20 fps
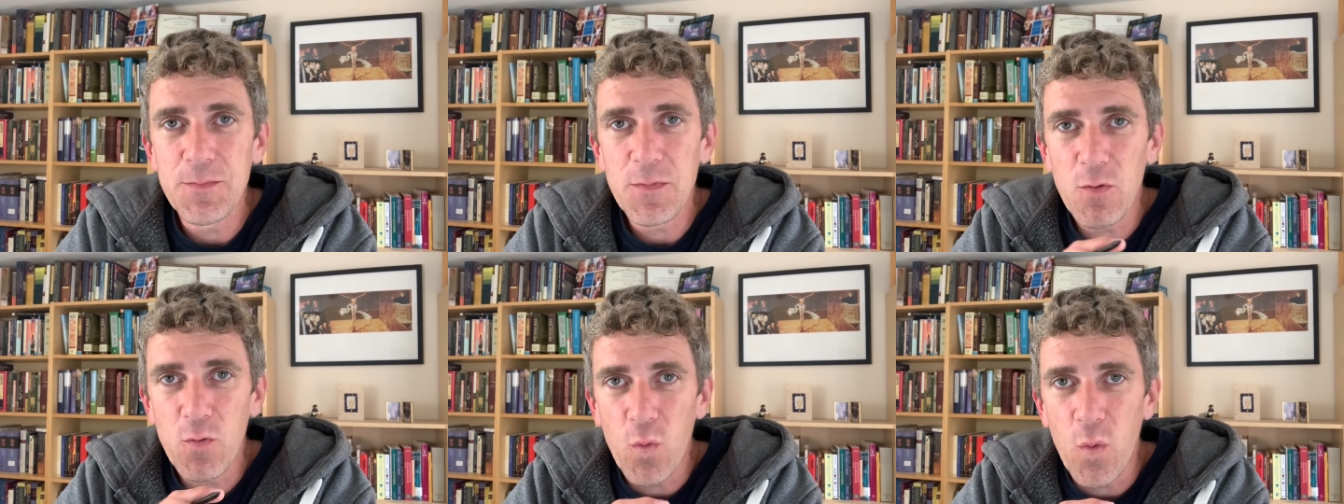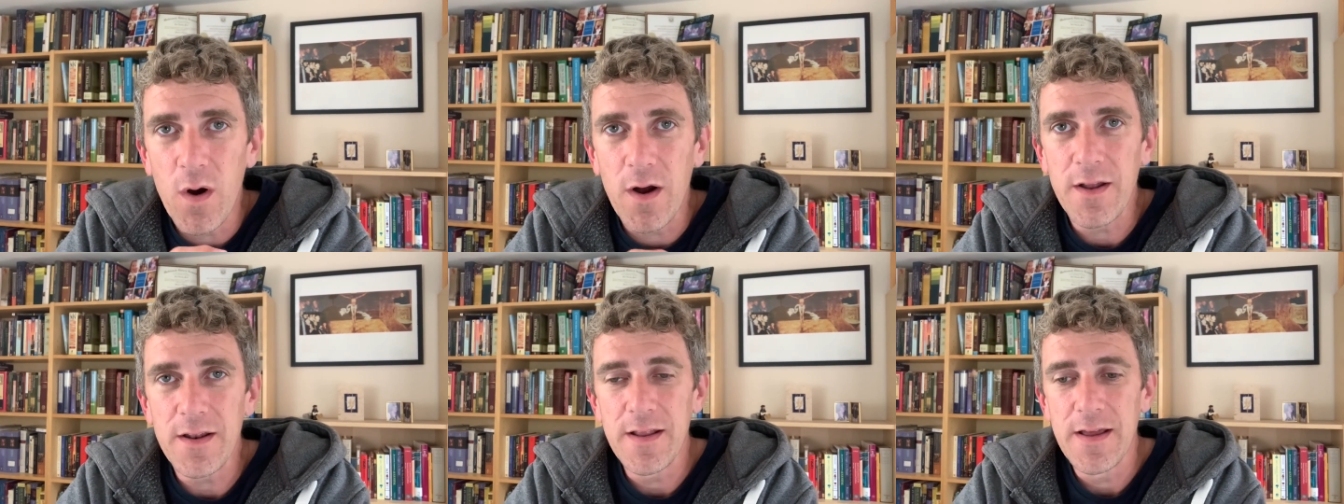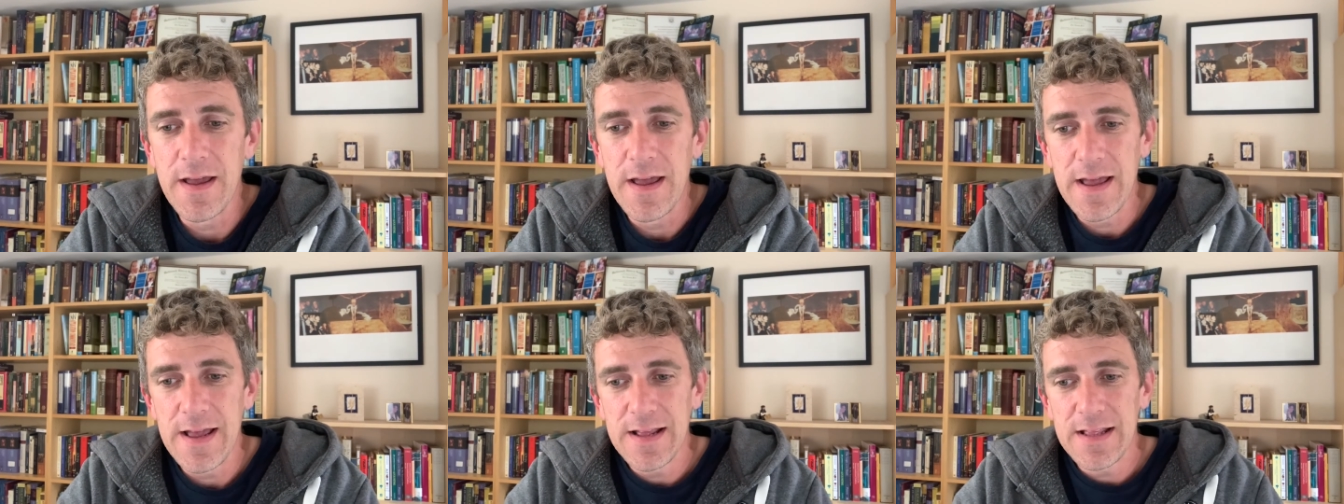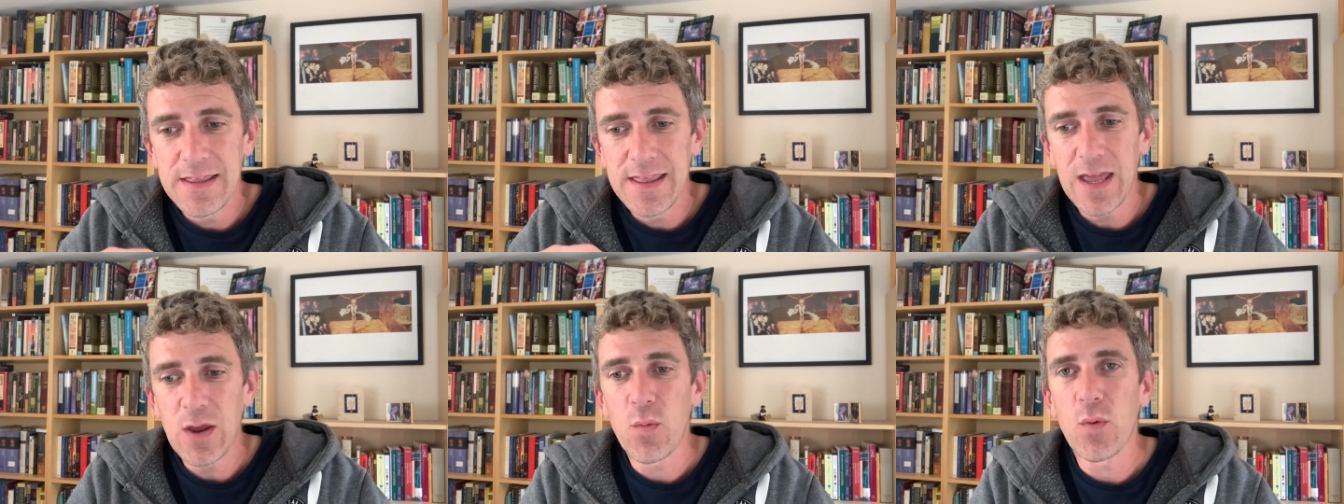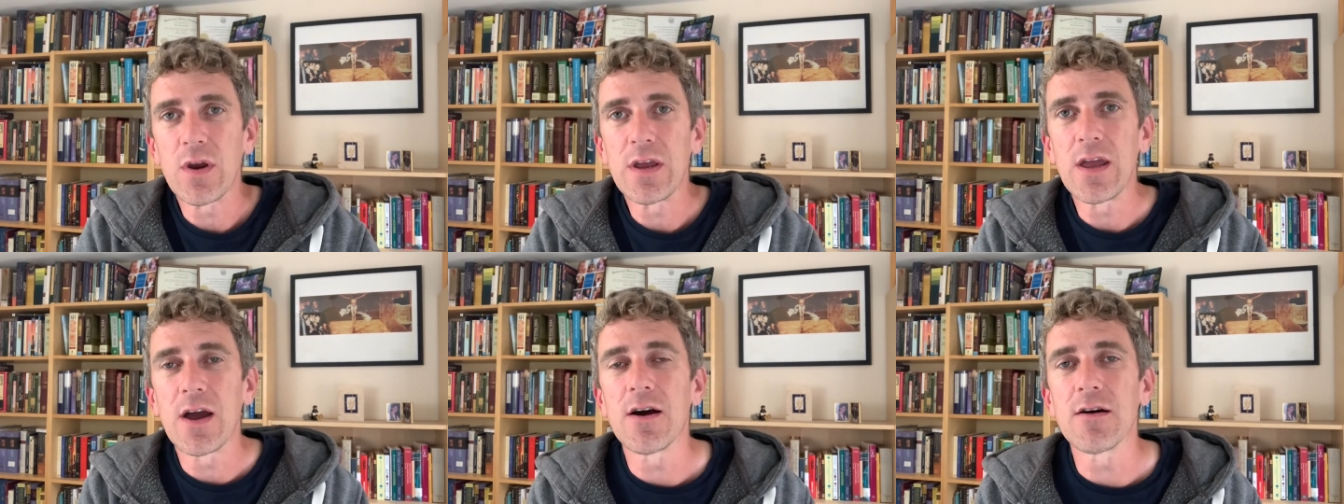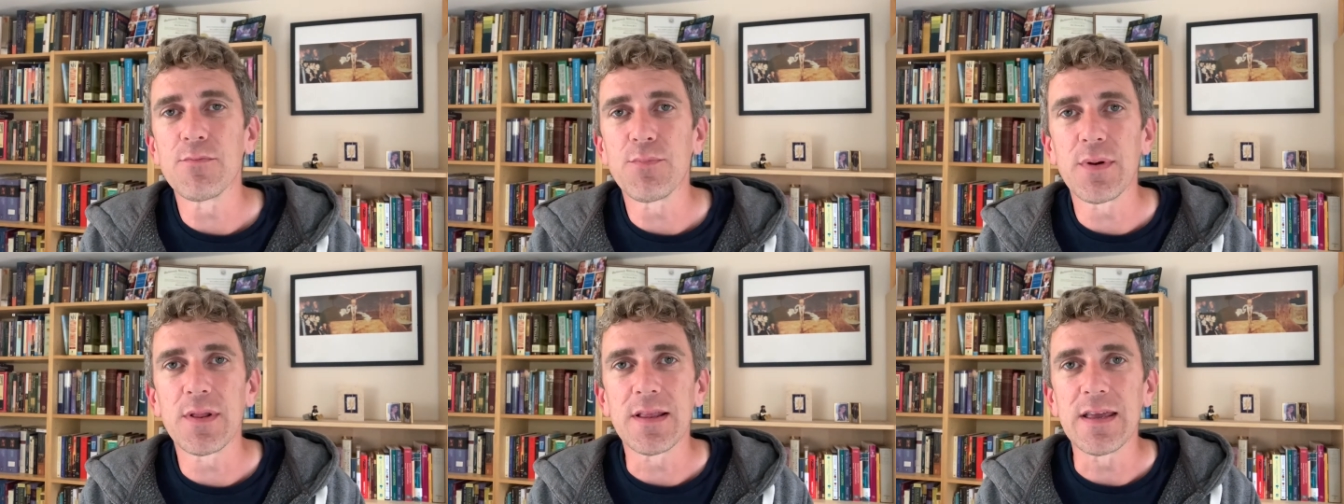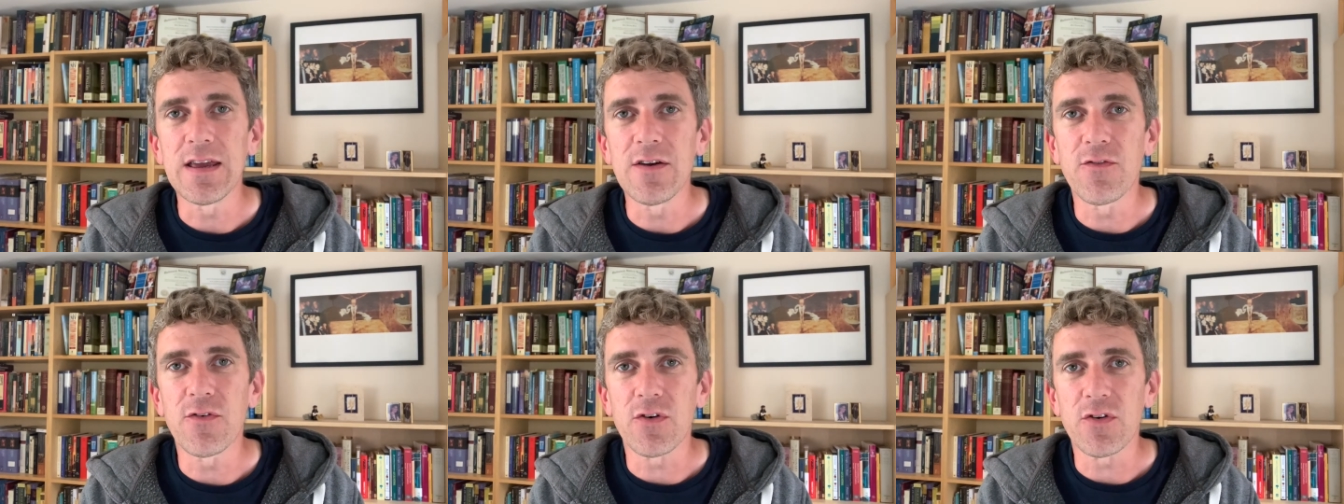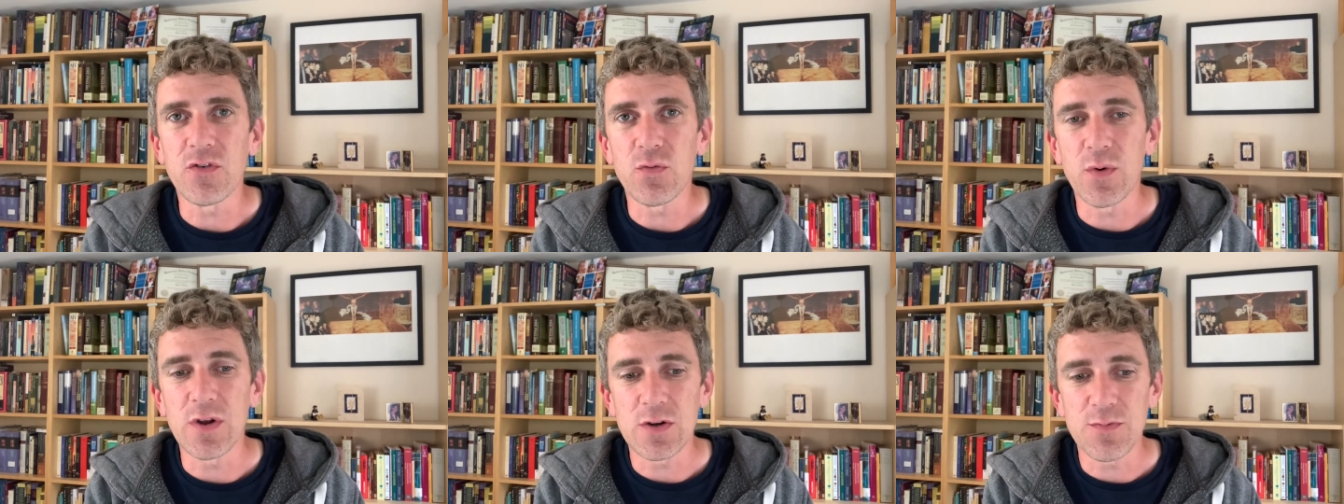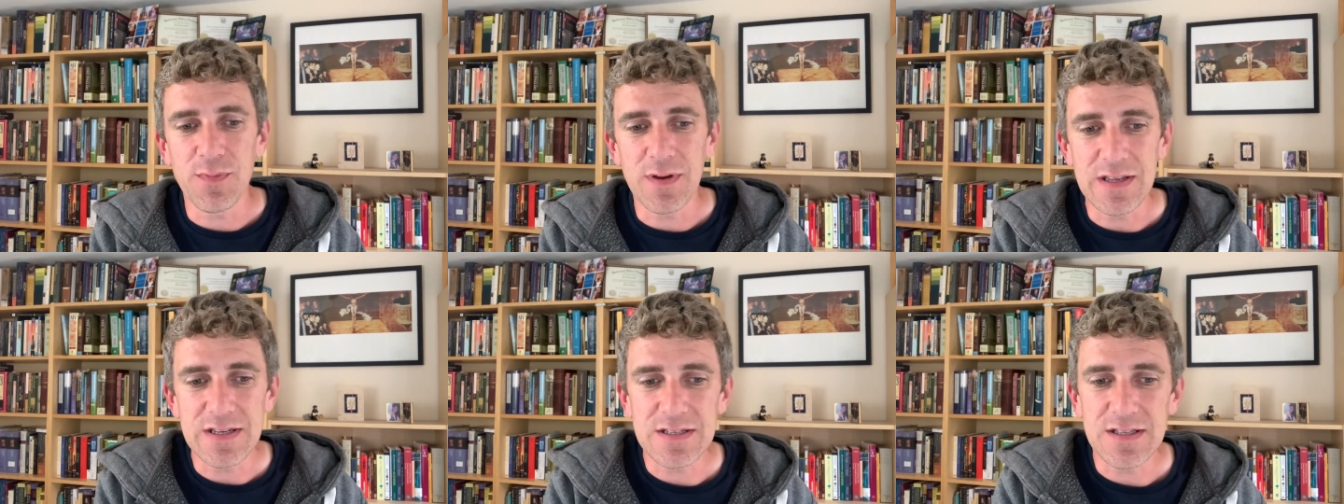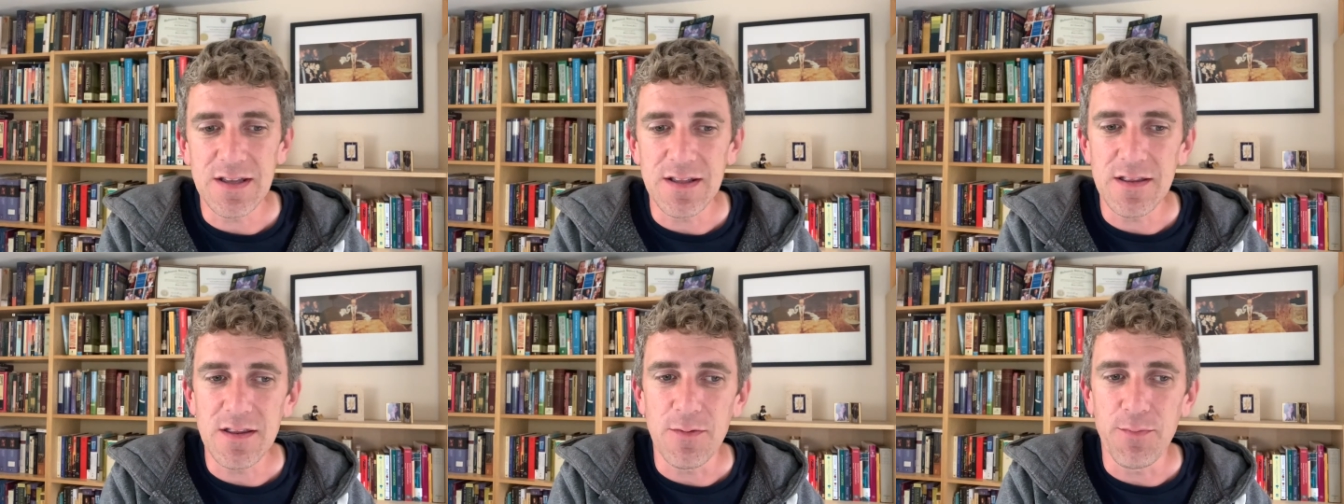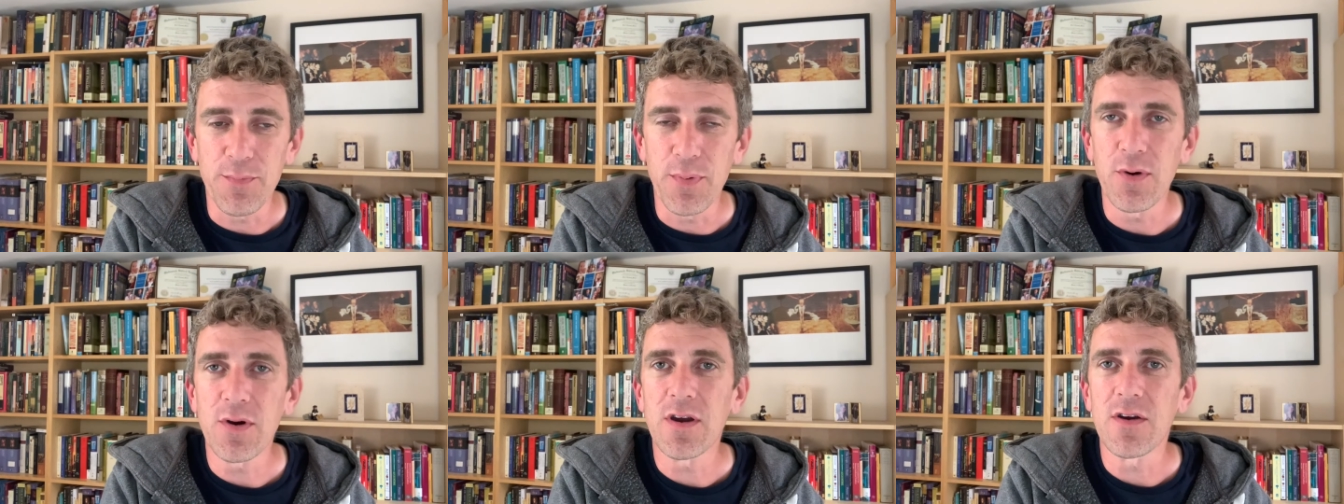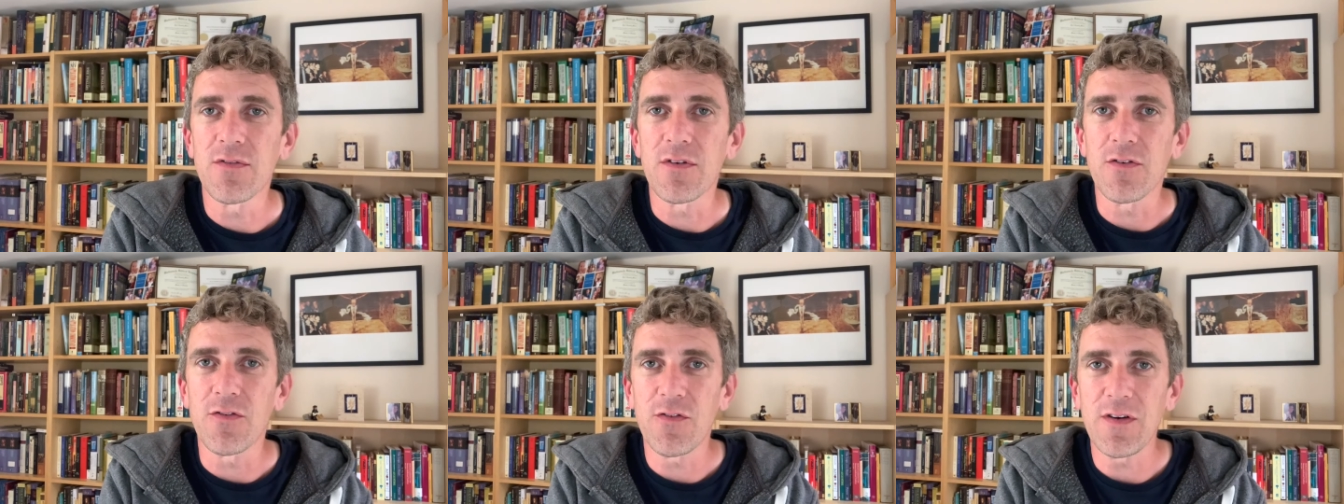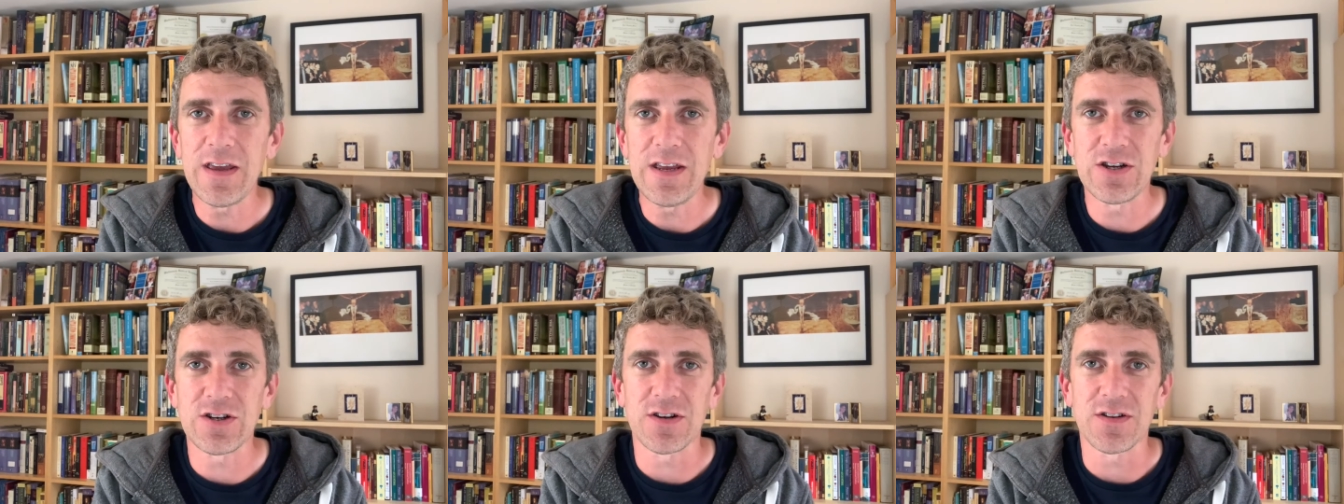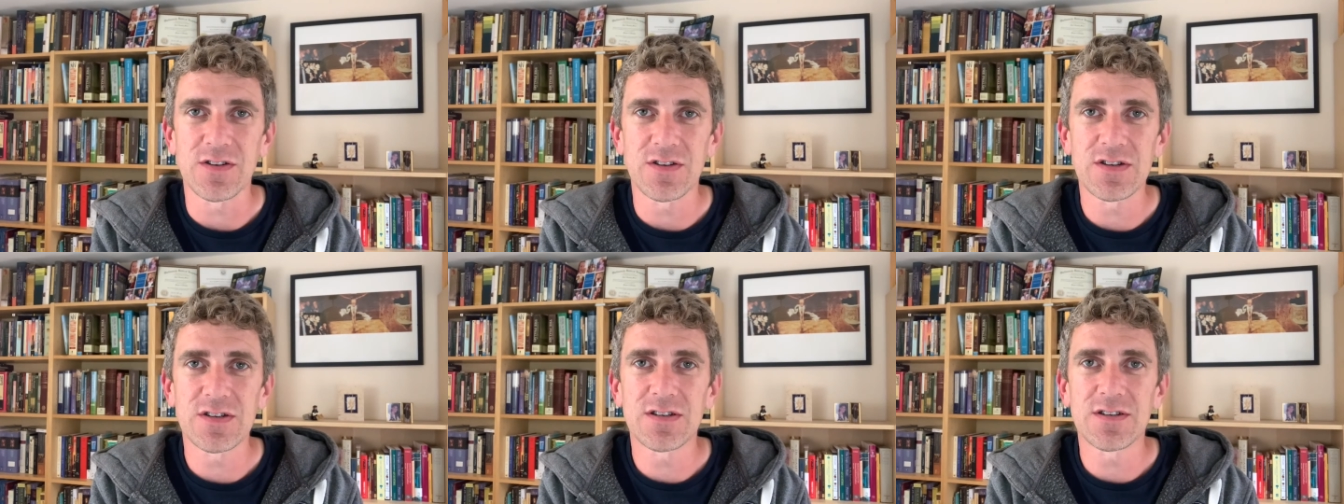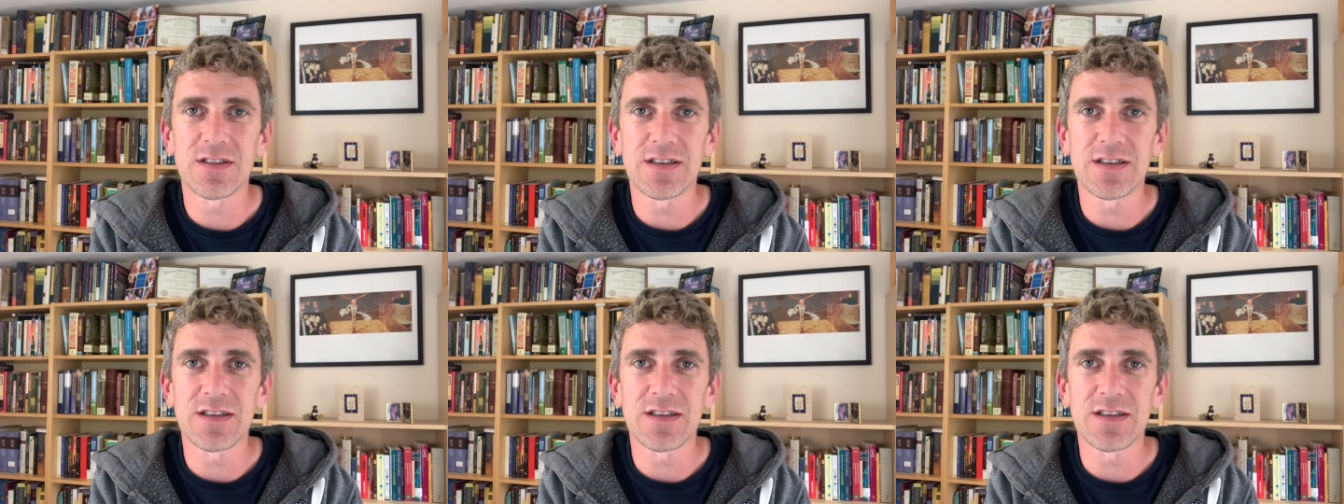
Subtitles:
One, they were young believers, which means that the book of Ephesians,